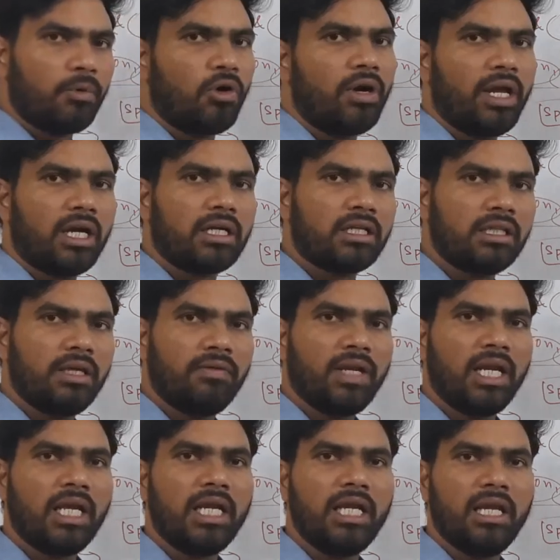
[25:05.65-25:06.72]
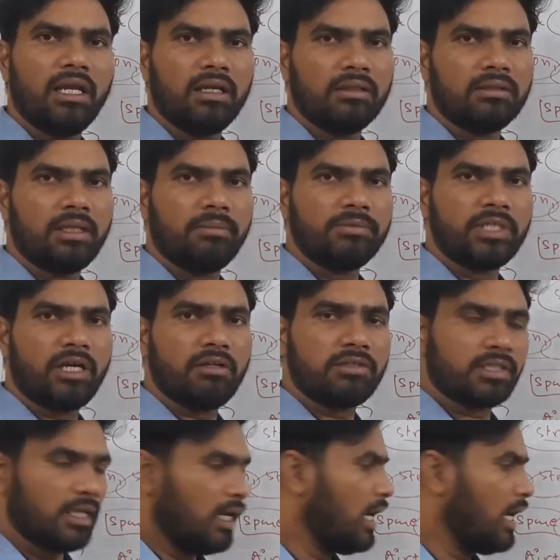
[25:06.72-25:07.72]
product, they will heal themselves